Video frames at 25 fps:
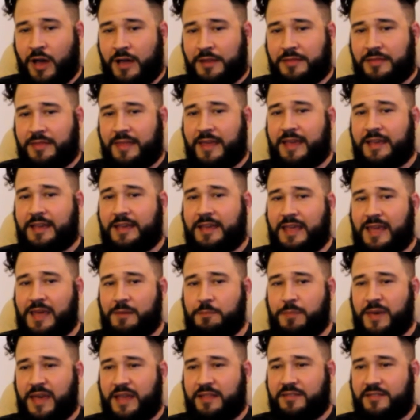not think
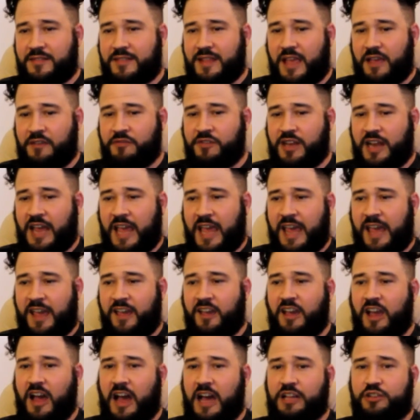he beats David
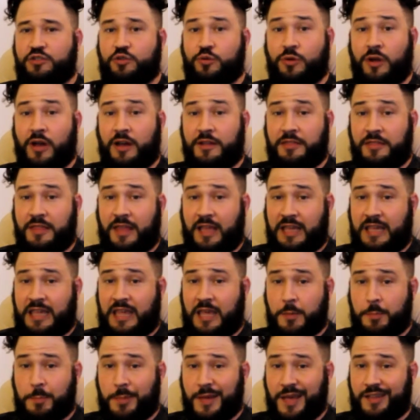Haye. I do not think
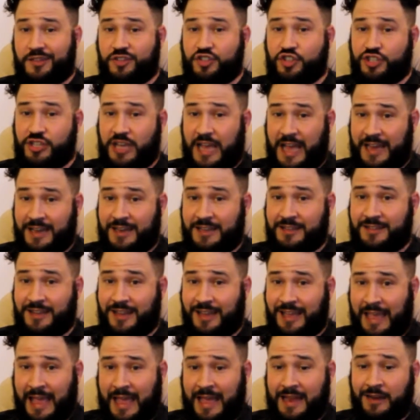he beats Shannon
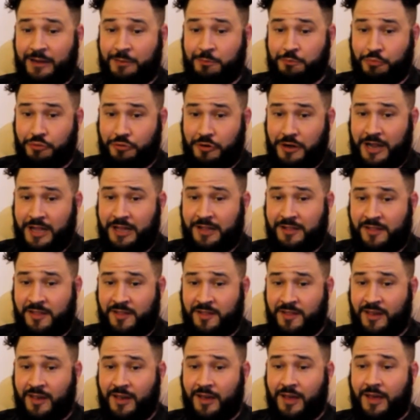the Cannon
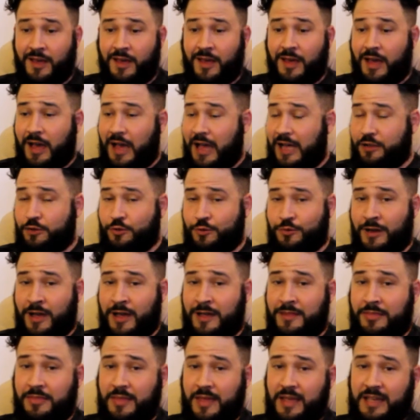Briggs. I do
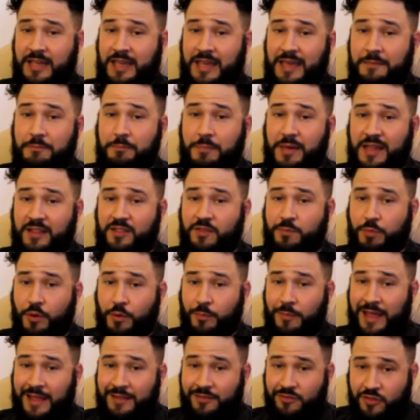not think he beats
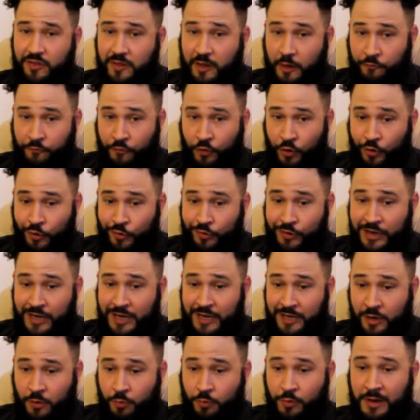Bermain
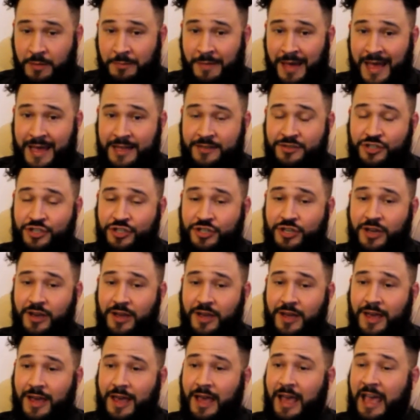Stiverne in a rematch.
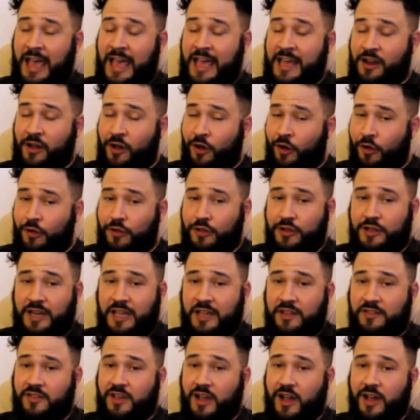And all of
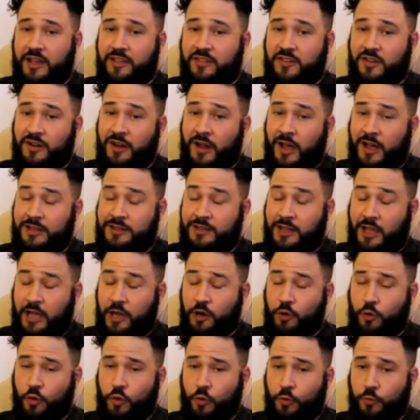these guys are not
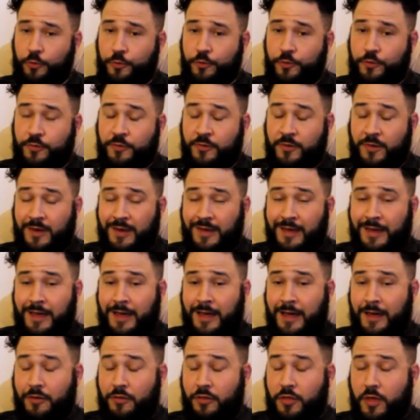title holders.
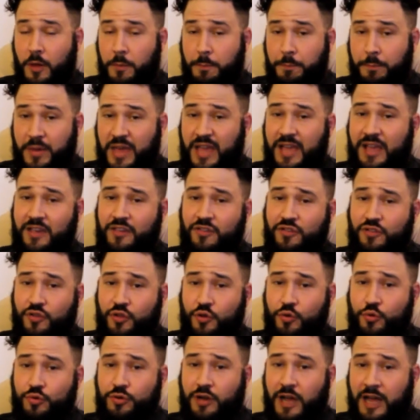The biggest
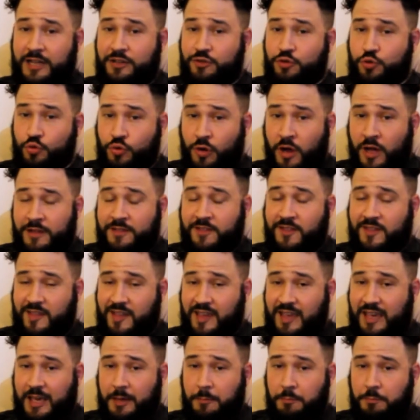dude I do not
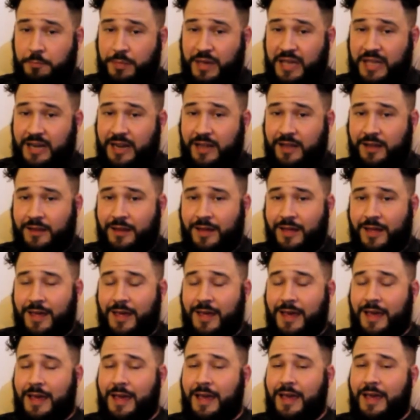see him beating
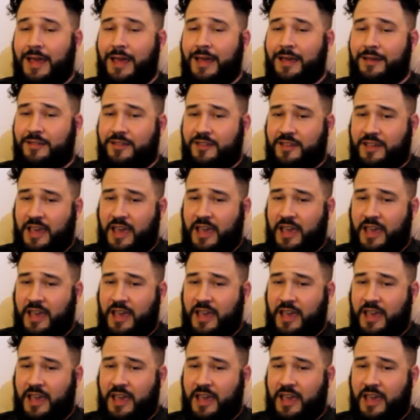is